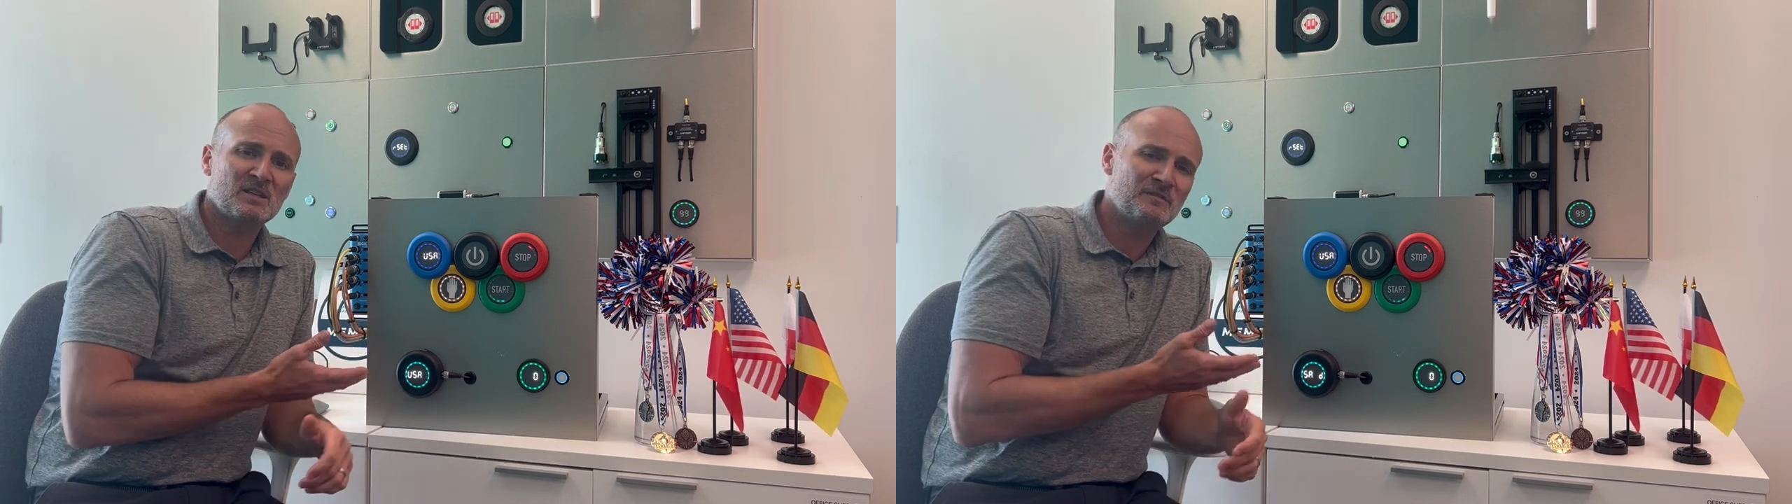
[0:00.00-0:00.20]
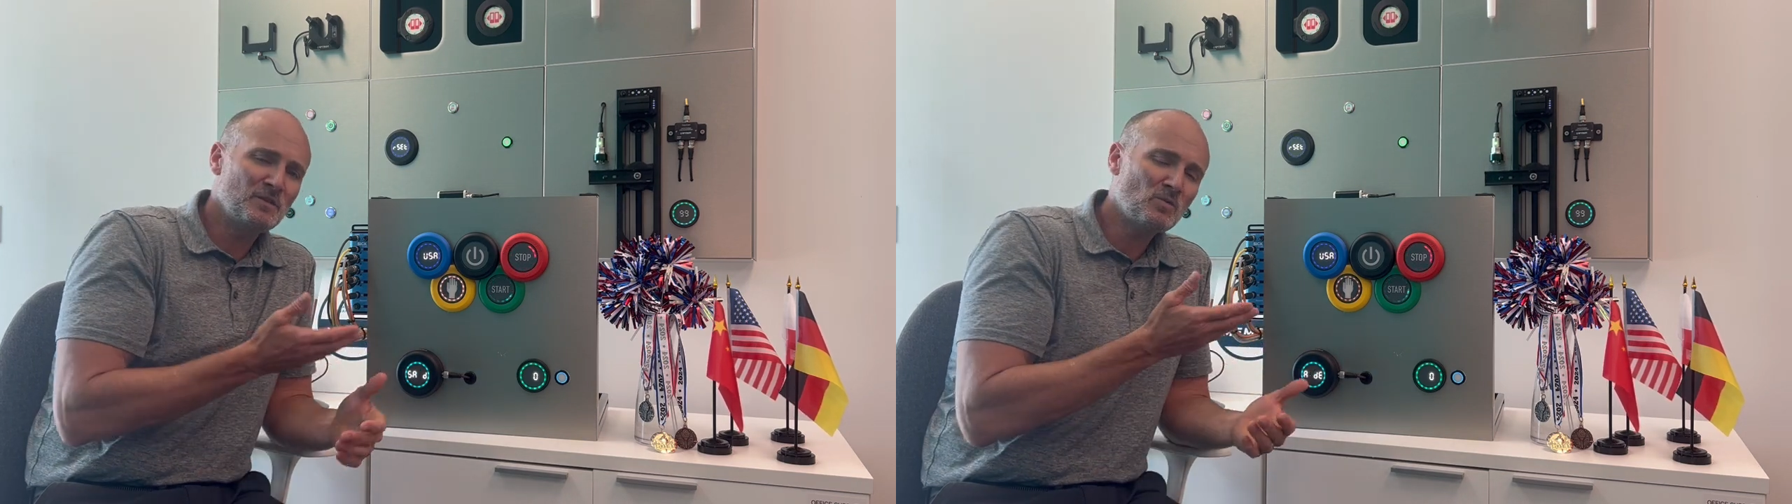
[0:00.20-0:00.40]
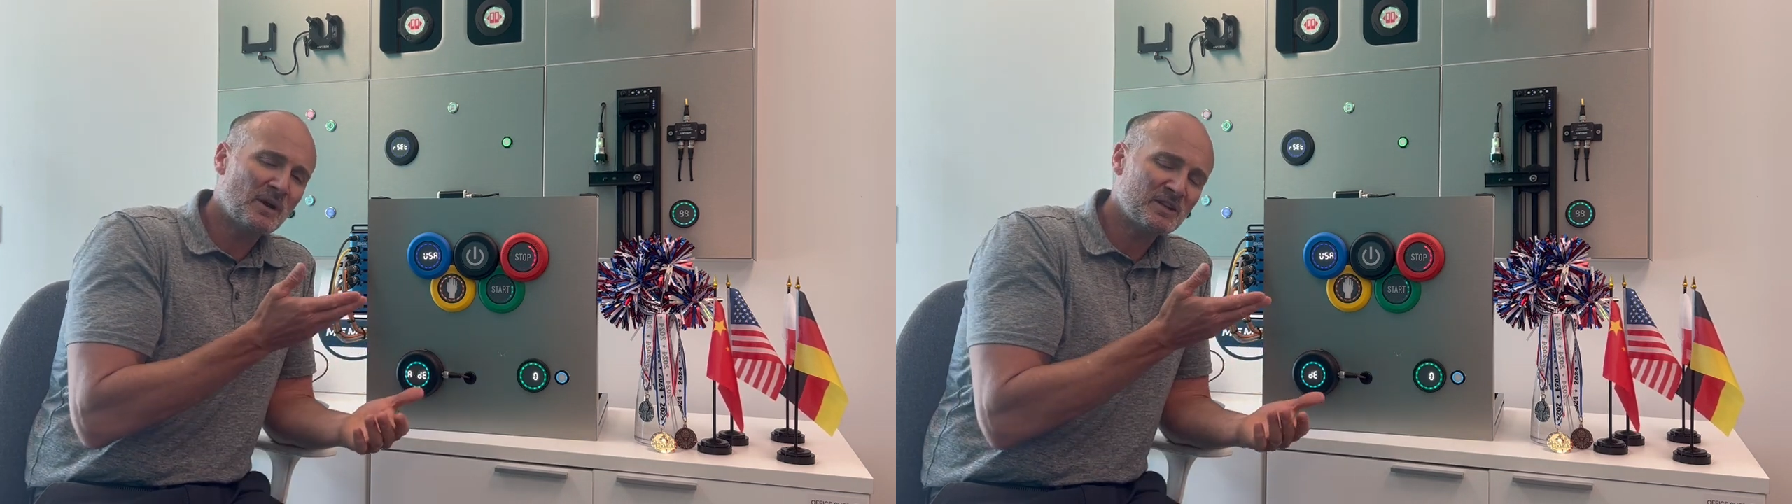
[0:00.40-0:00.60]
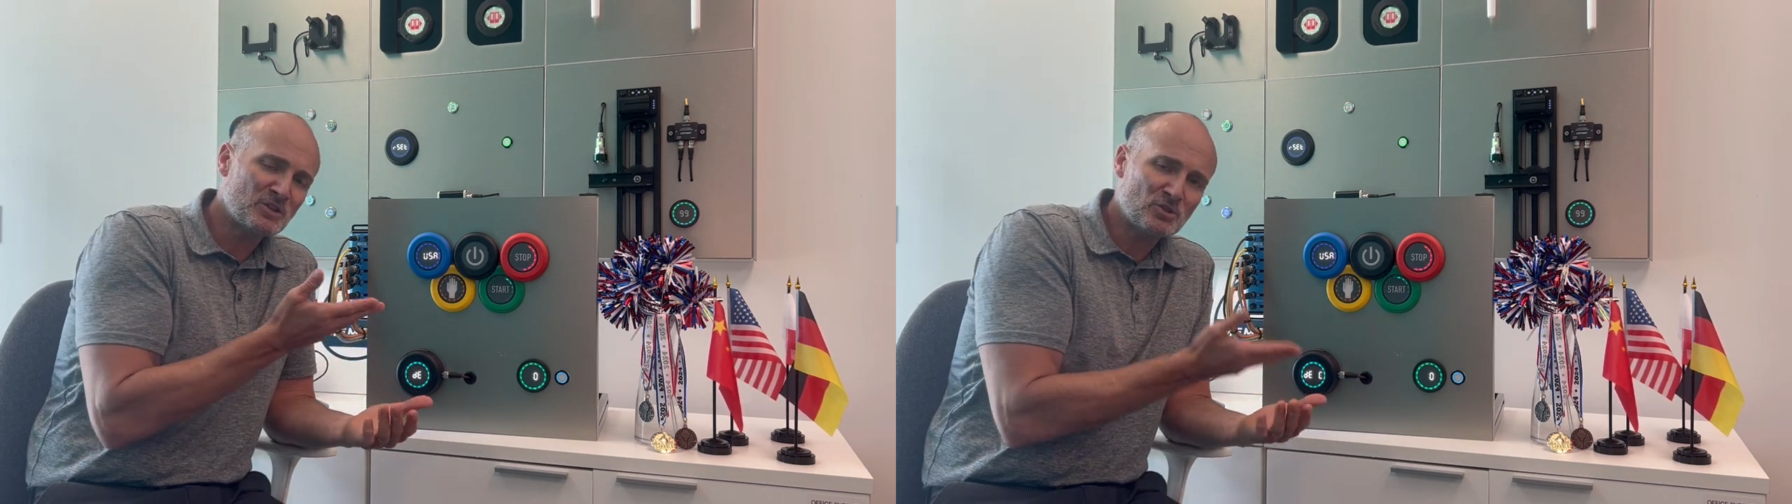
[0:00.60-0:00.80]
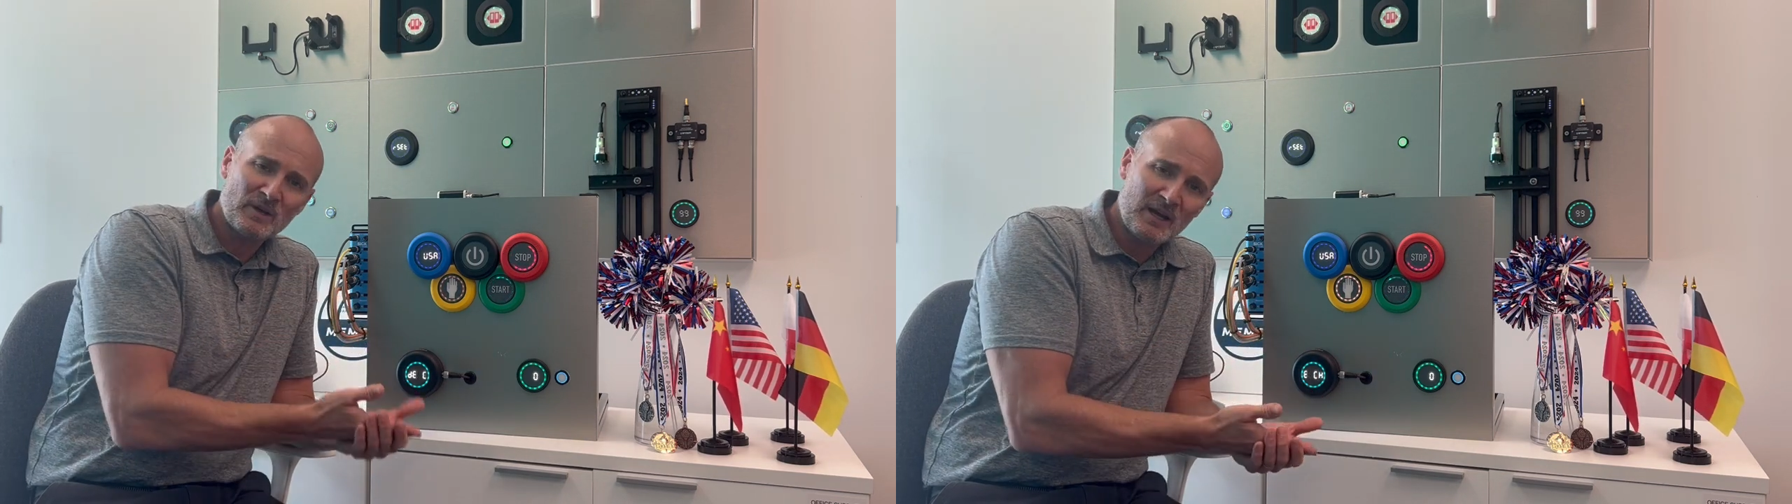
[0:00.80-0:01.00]
If you wanted to
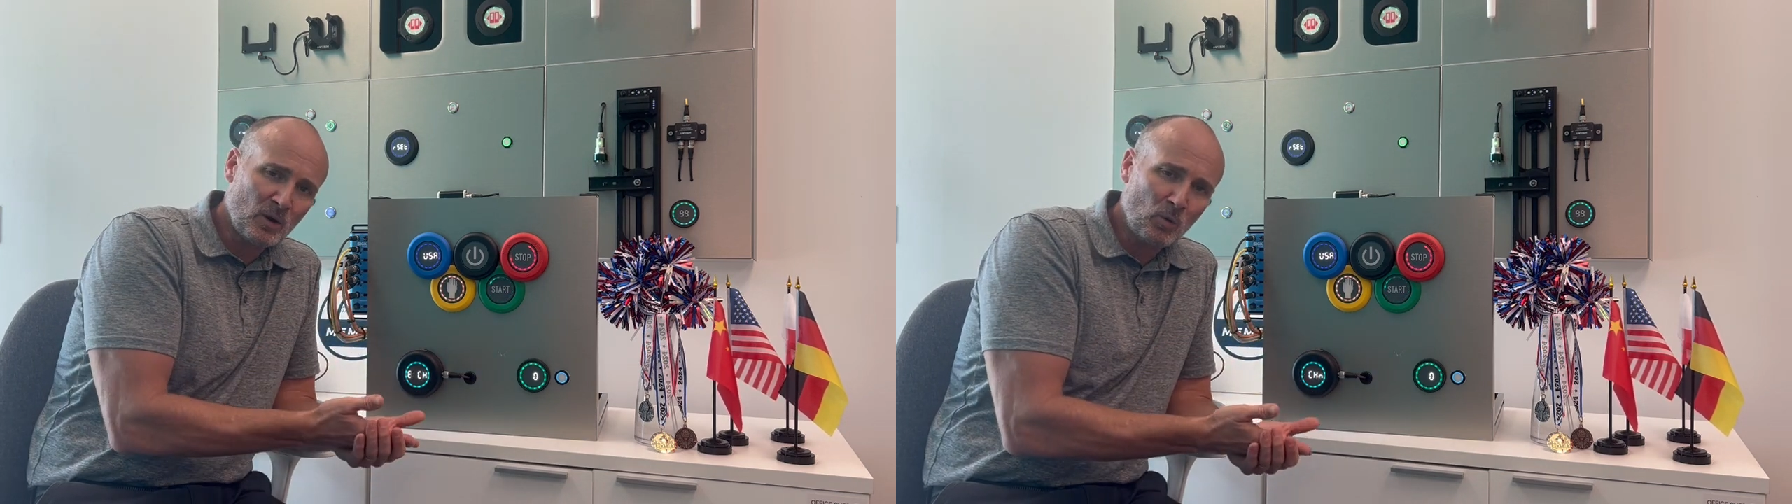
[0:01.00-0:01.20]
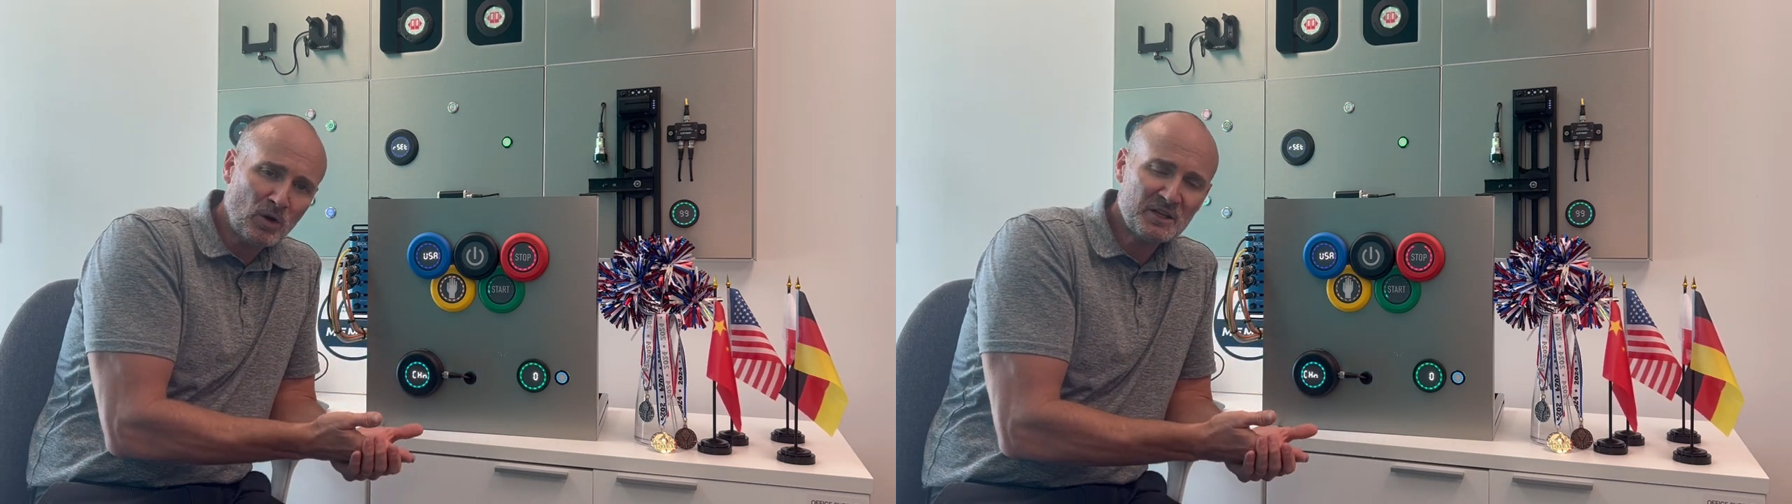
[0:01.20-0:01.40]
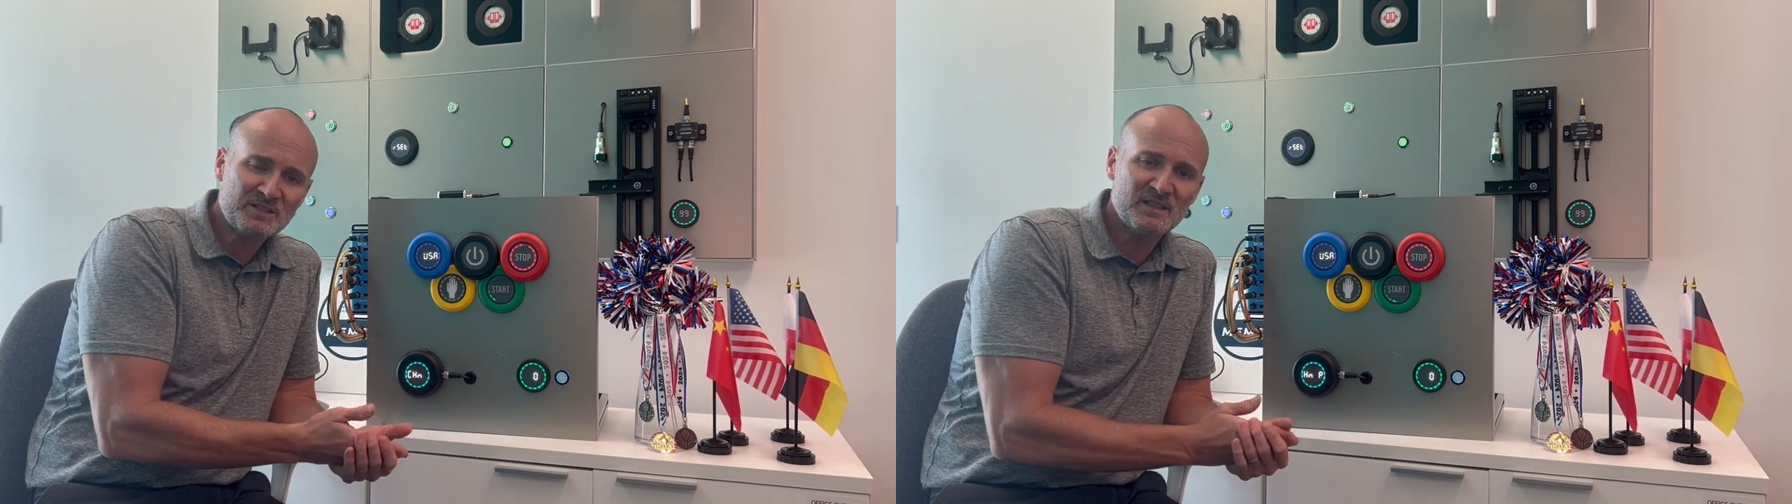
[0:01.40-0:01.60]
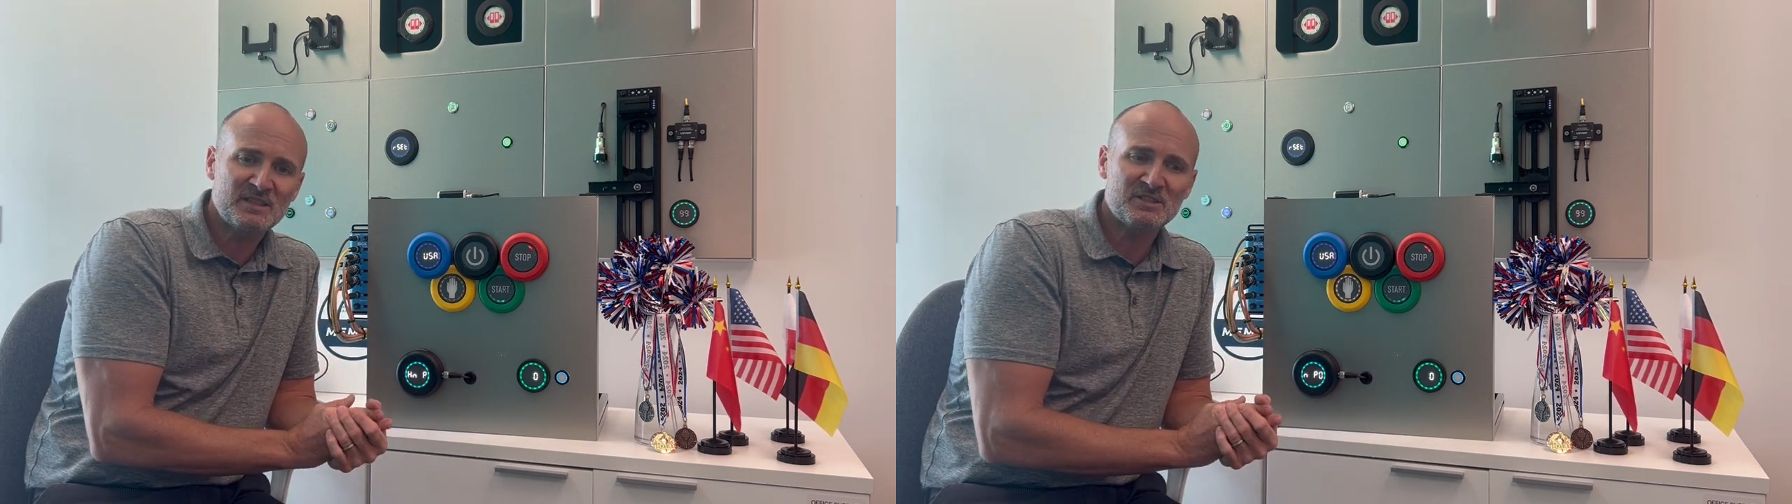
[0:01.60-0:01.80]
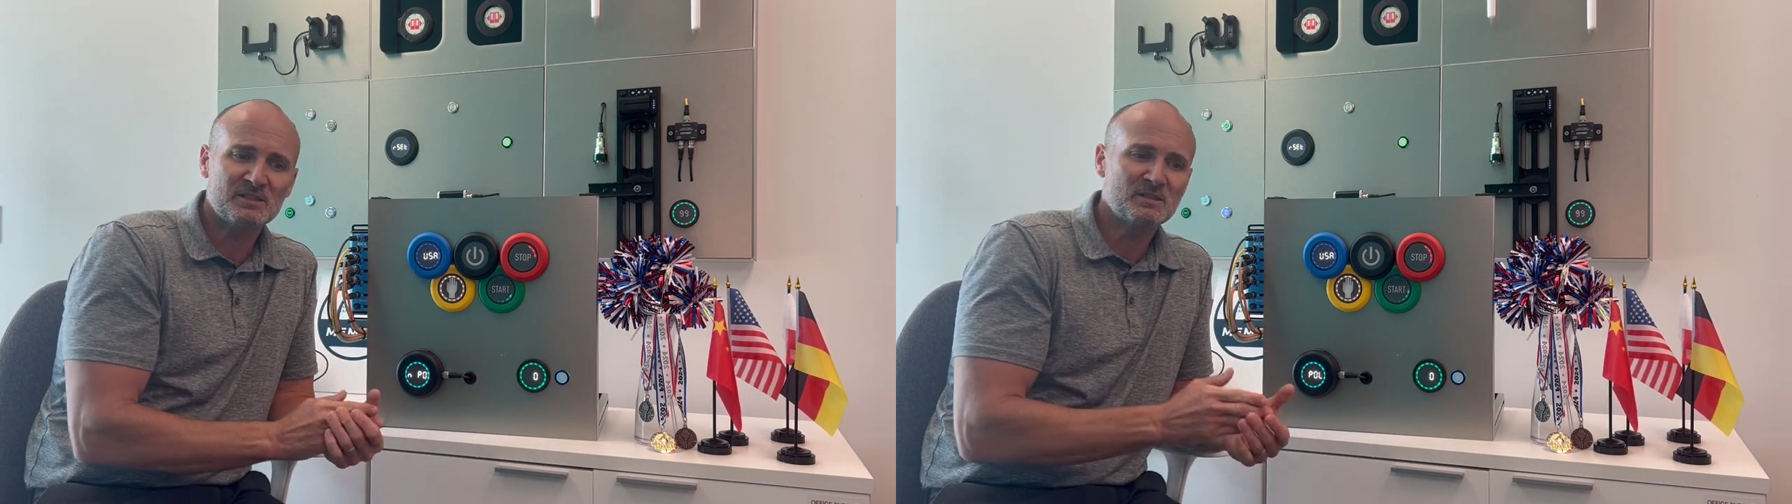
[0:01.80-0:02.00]
track a
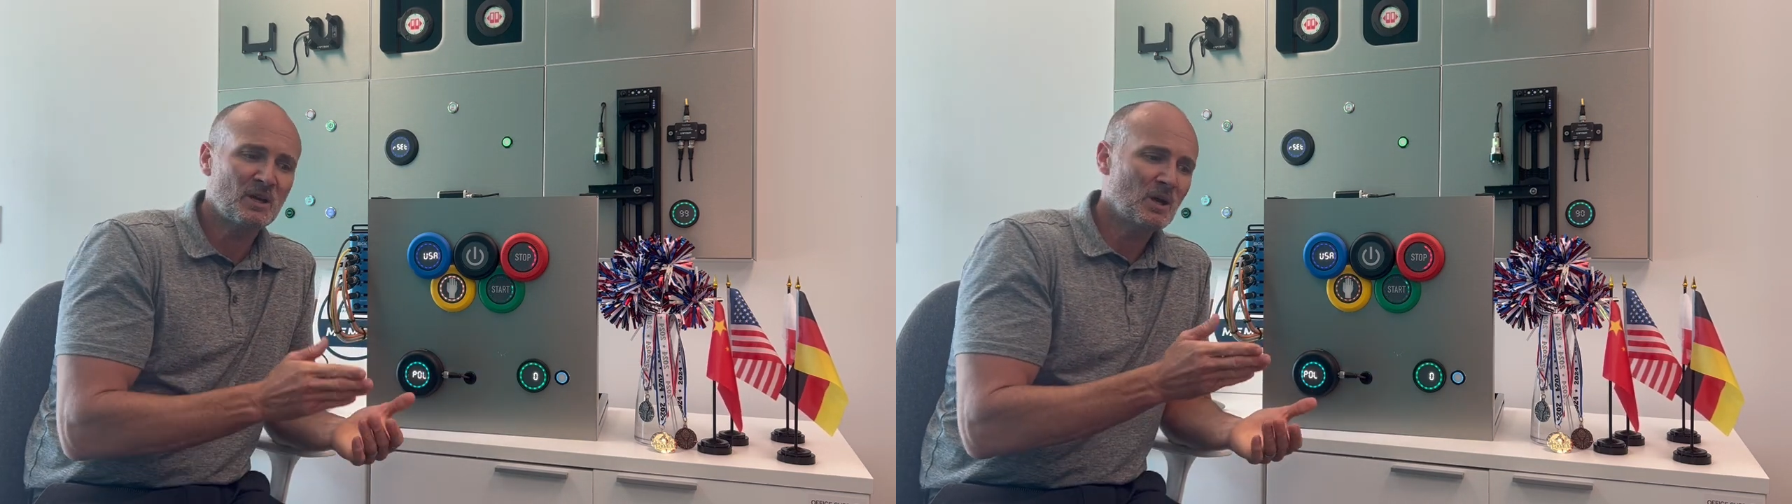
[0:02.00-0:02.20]
workstation